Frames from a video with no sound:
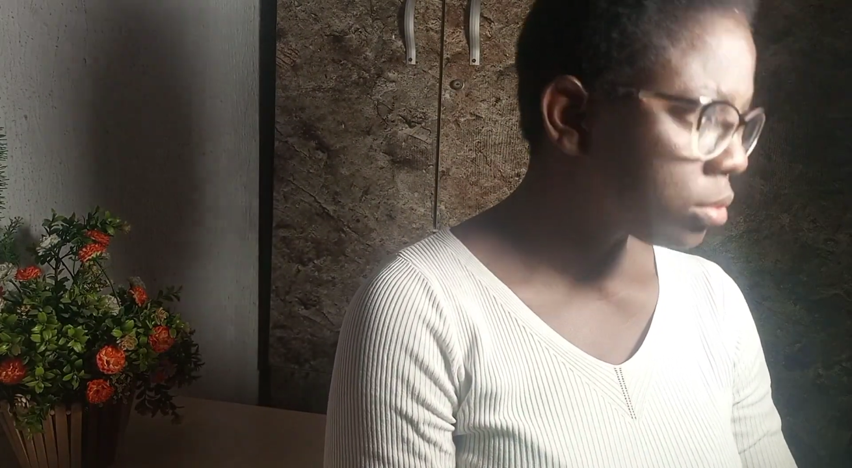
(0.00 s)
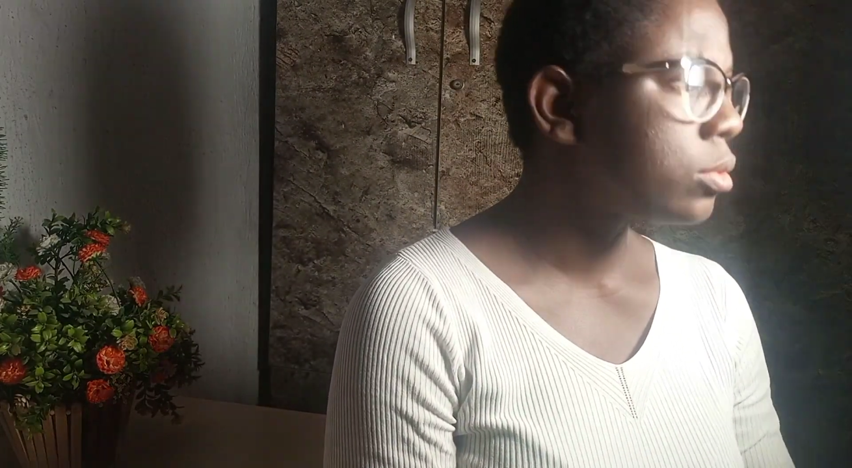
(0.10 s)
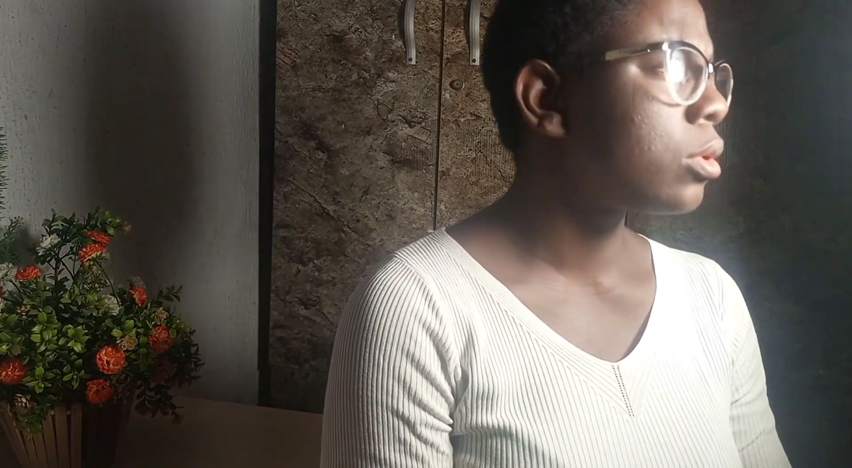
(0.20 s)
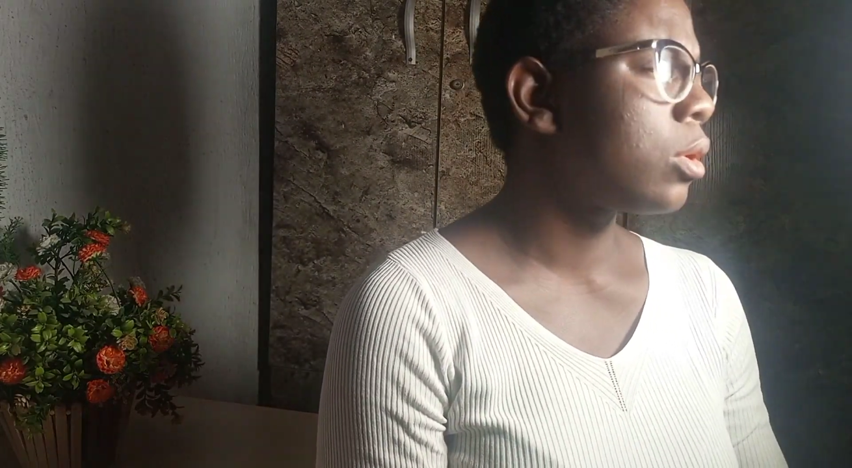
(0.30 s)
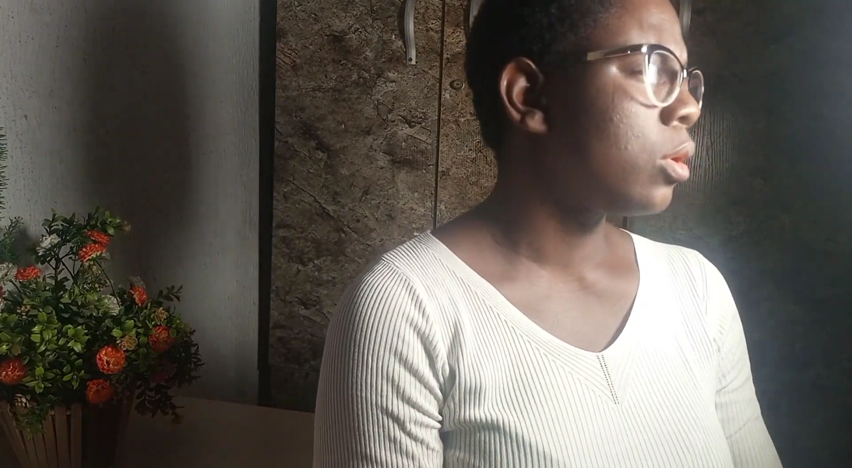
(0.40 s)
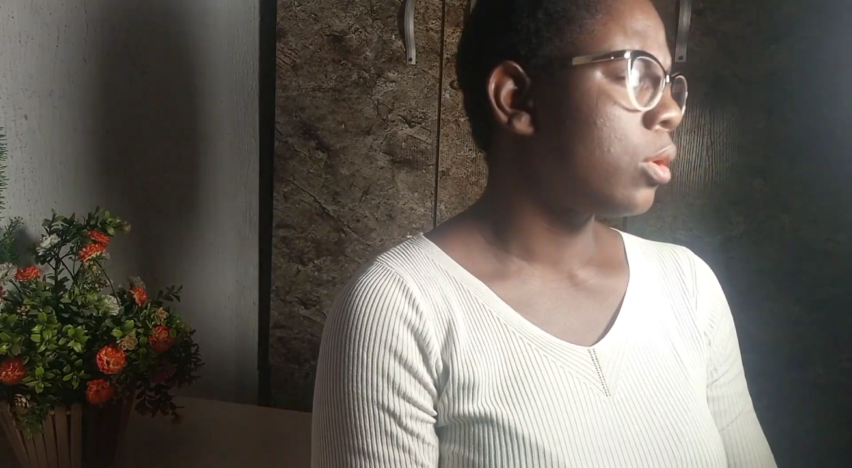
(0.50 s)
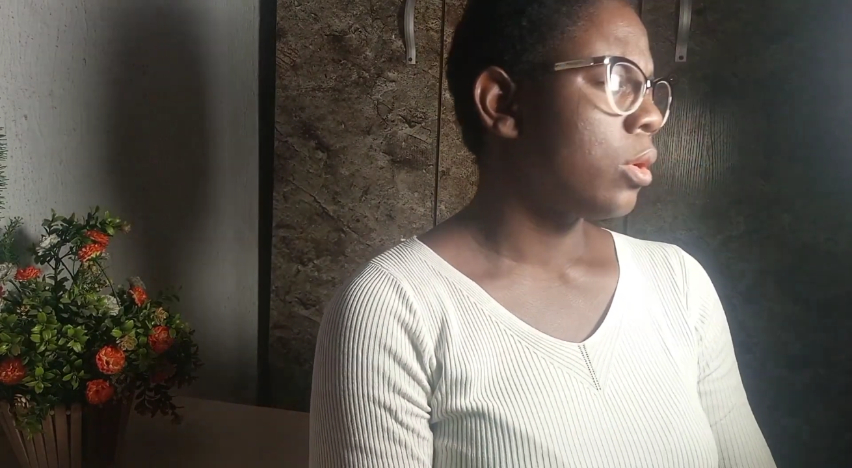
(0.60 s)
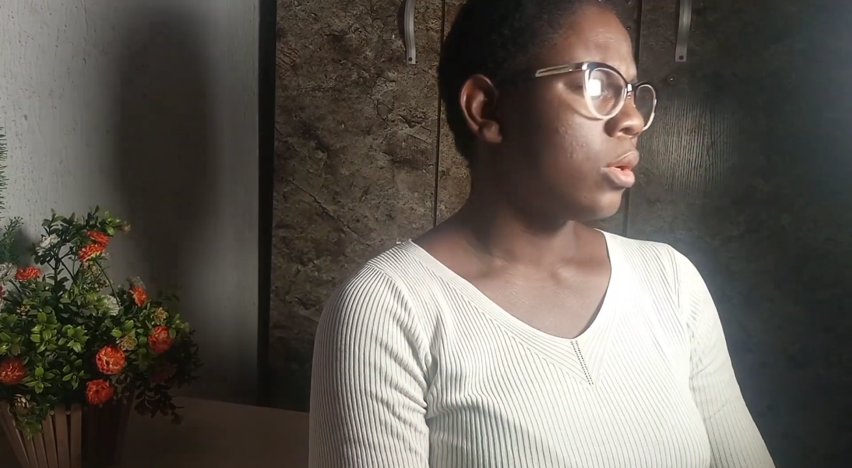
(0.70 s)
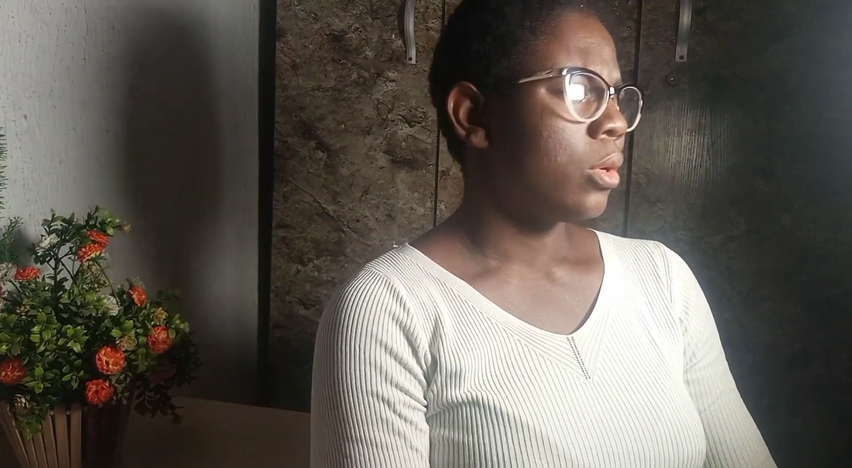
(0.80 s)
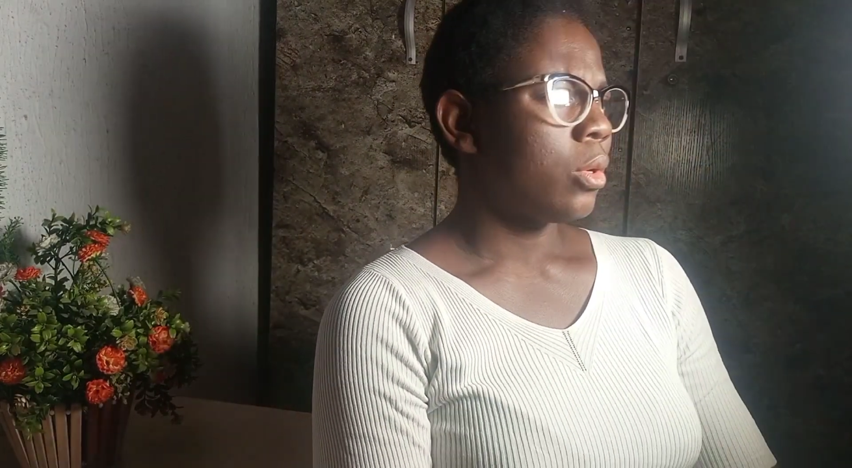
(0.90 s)
that will
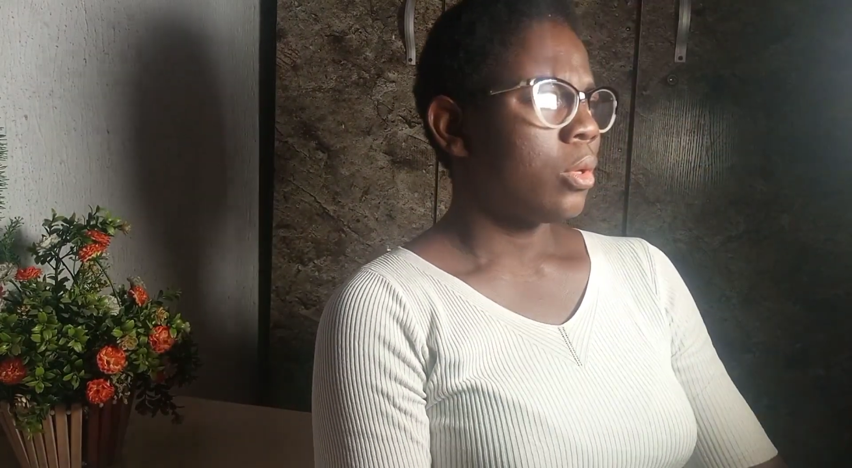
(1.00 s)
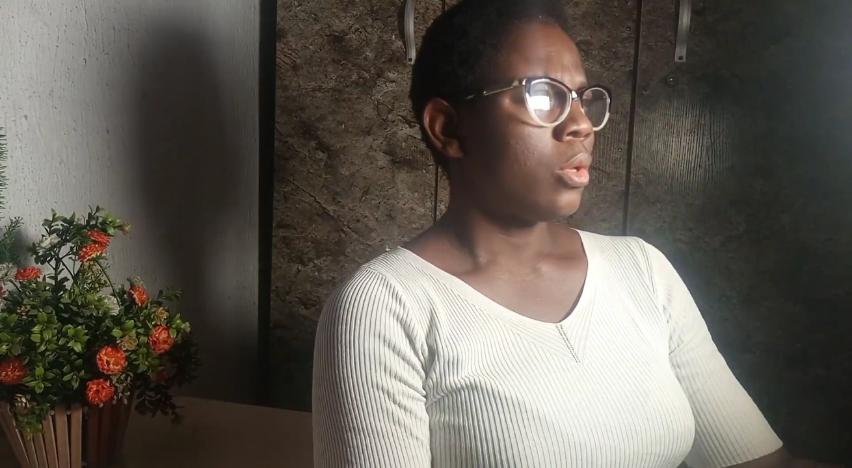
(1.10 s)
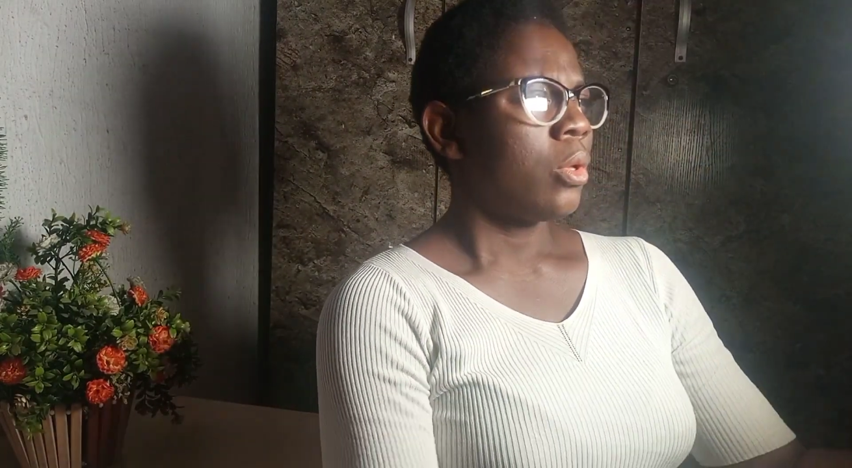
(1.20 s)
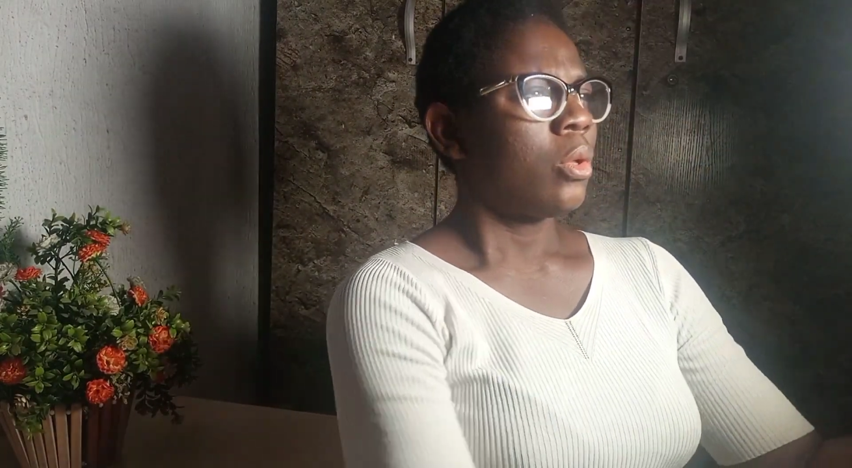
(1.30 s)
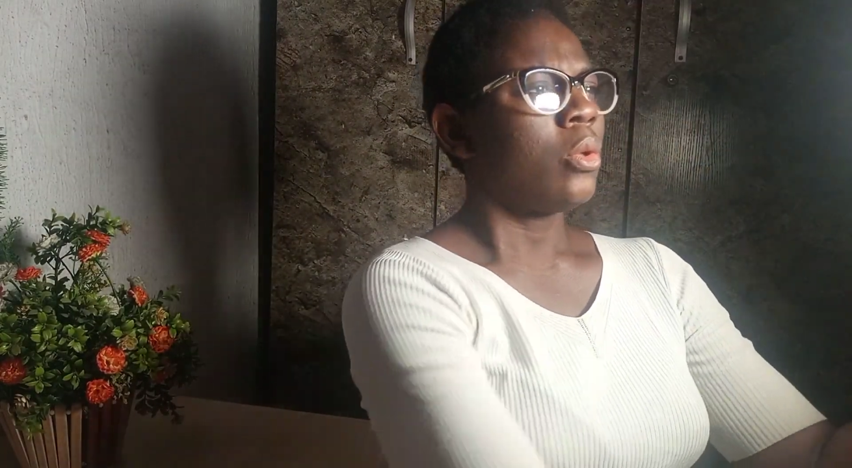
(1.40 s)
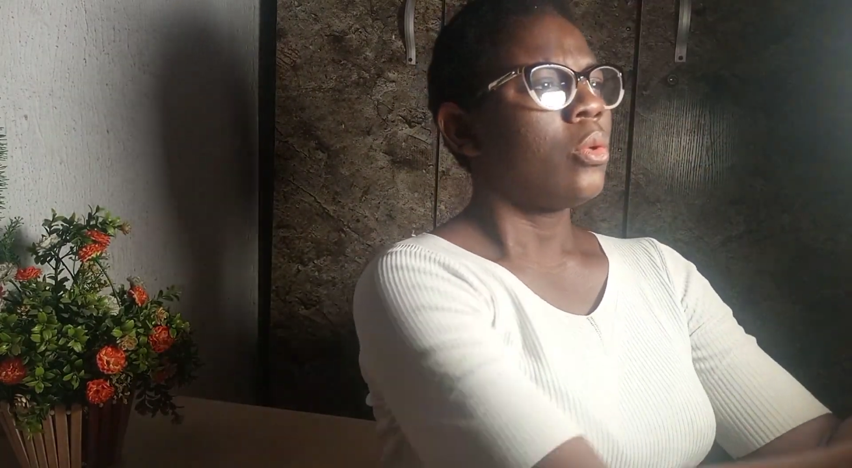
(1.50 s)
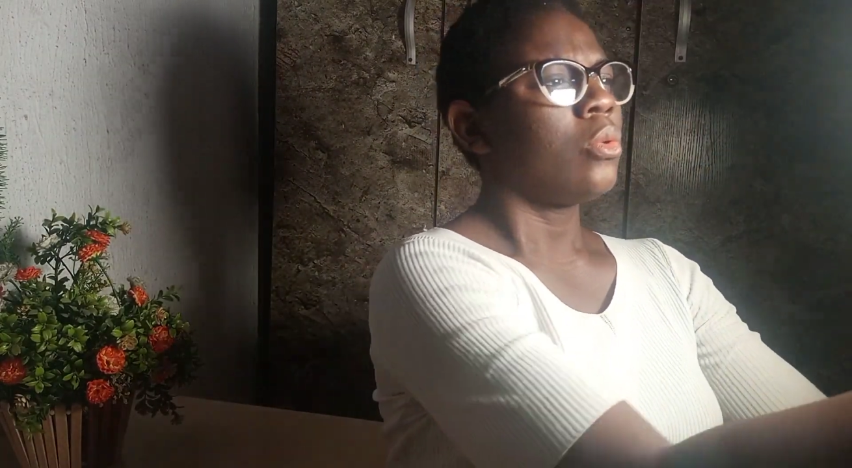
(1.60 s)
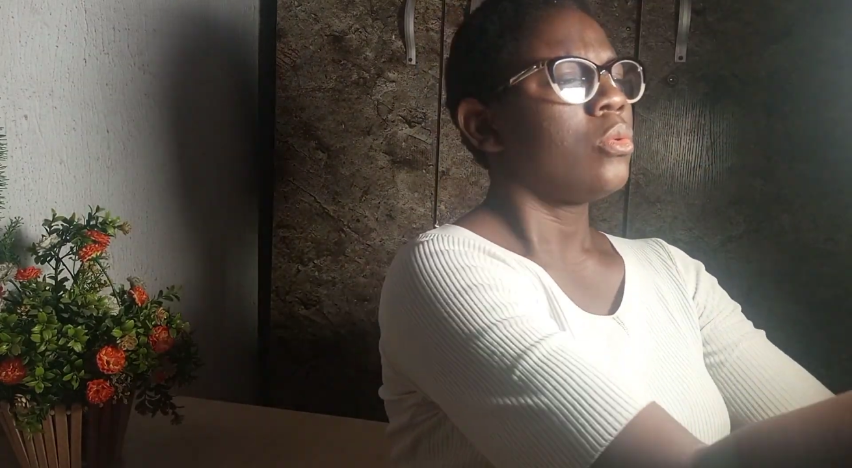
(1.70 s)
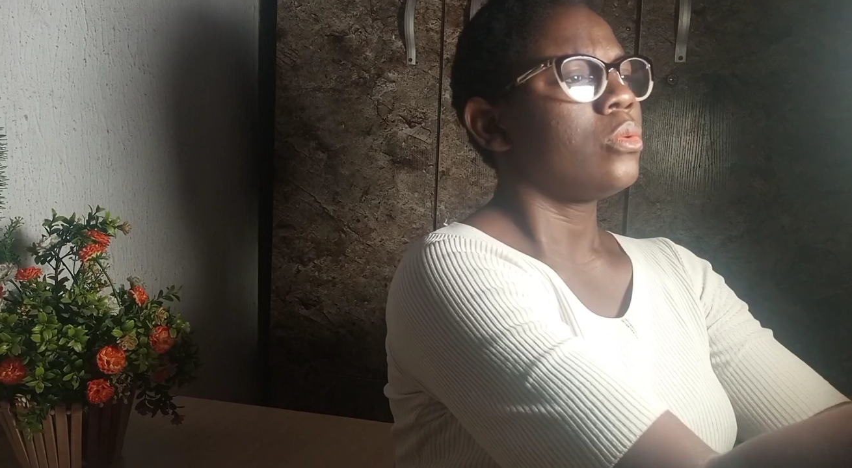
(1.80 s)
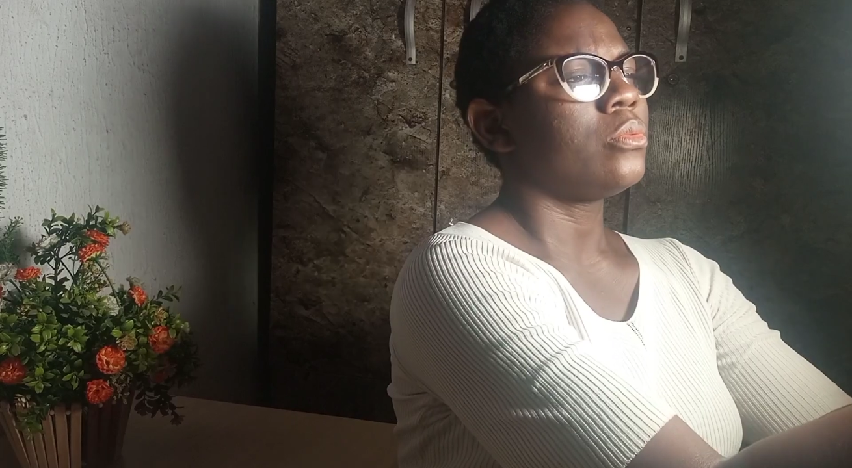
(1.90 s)
get me to the